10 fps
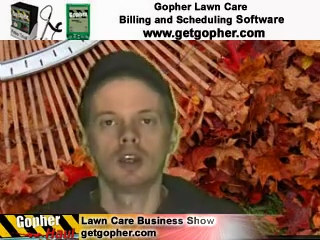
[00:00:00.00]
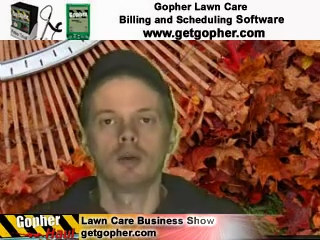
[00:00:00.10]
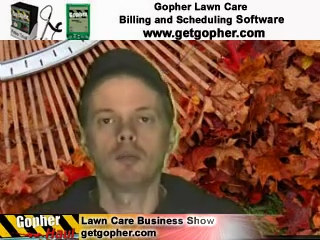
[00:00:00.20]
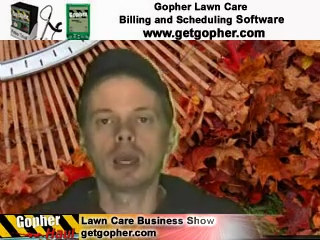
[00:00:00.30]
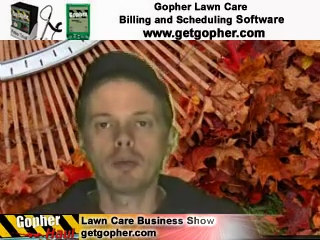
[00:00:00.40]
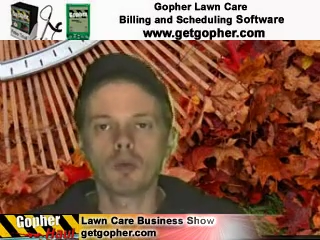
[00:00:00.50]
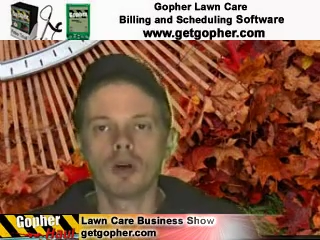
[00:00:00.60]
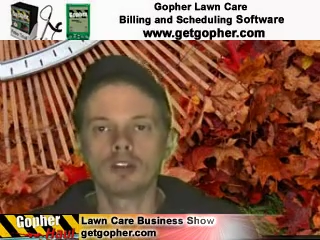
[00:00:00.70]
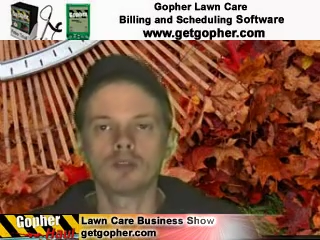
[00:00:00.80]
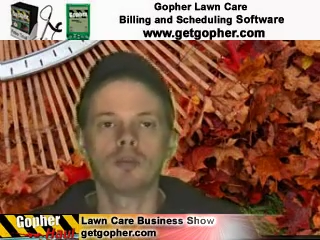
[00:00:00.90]
Maybe
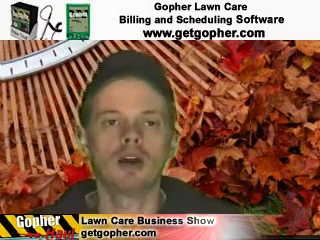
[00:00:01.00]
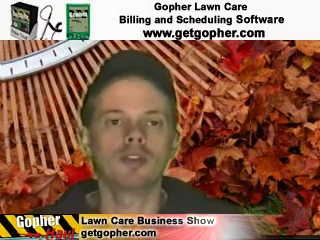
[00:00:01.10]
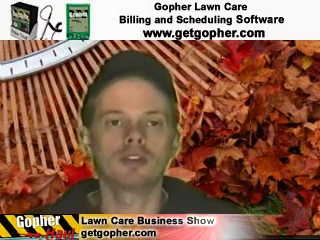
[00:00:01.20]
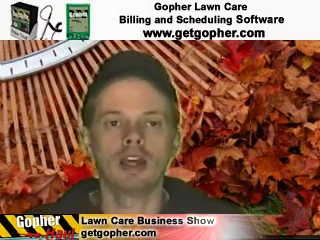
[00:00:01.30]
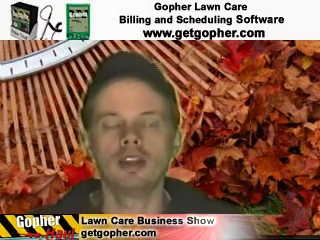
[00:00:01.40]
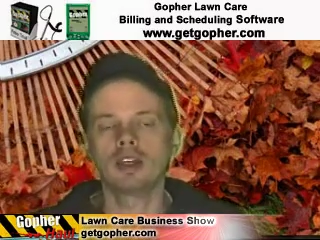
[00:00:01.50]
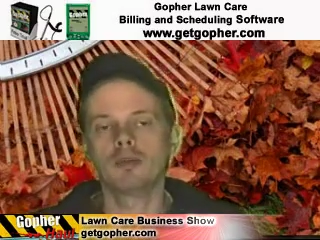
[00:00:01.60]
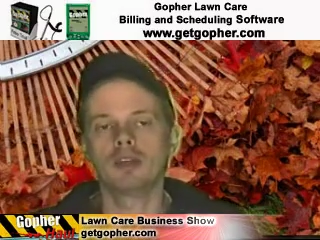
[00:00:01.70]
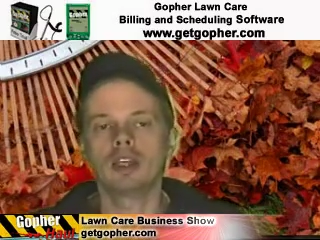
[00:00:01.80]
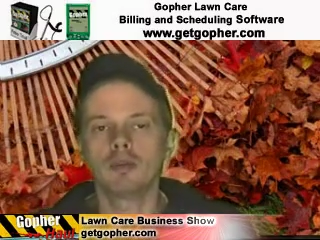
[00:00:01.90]
once a month sending him
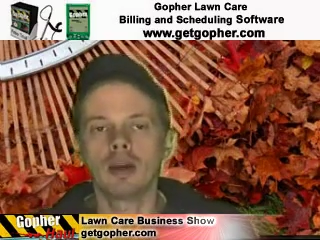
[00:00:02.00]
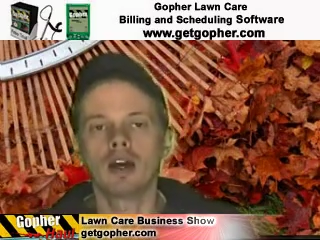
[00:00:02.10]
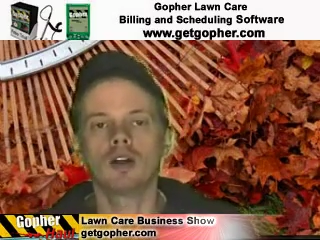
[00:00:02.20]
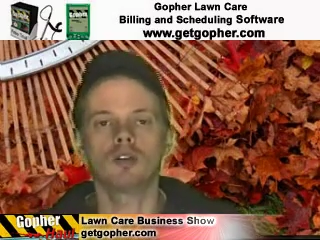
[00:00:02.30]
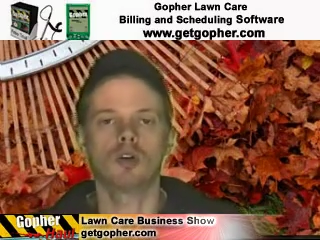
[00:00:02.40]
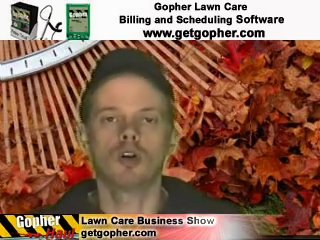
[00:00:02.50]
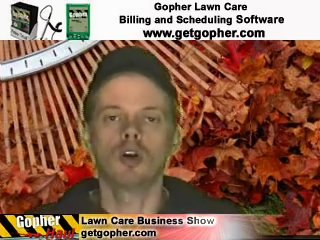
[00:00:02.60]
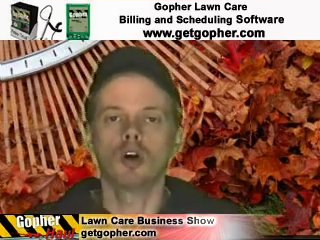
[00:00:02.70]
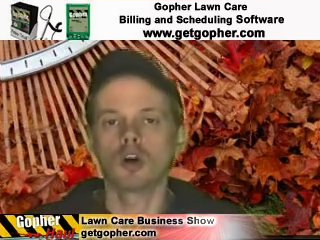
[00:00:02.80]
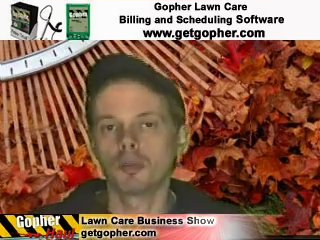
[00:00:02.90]
an email
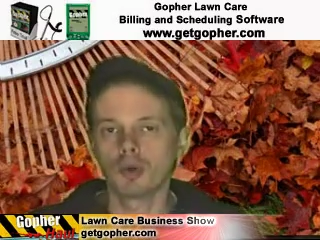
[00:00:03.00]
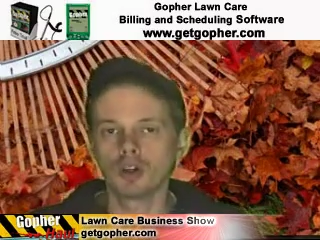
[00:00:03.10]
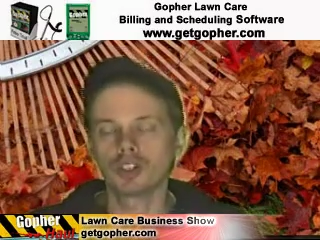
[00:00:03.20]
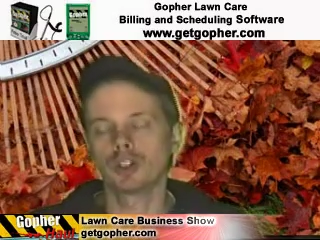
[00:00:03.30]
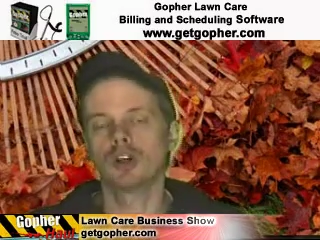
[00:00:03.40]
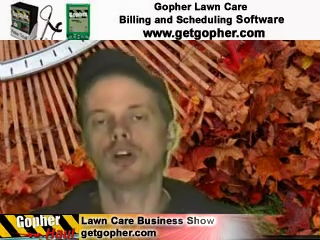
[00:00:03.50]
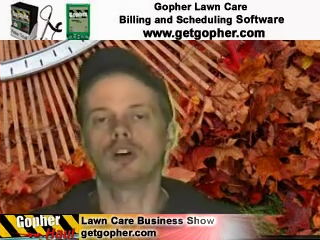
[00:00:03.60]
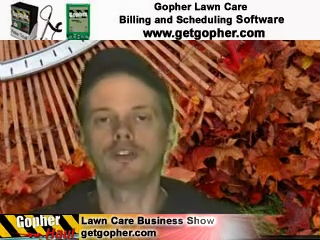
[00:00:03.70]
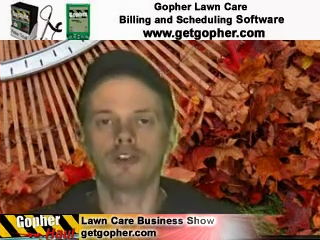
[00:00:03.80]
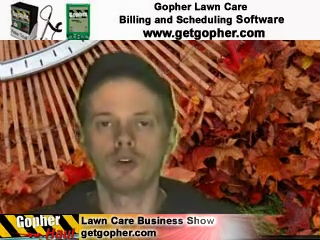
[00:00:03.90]
or a brochure or
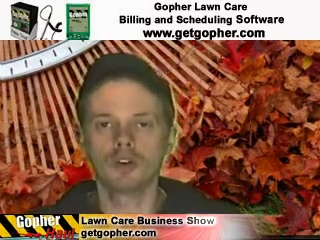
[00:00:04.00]
a phone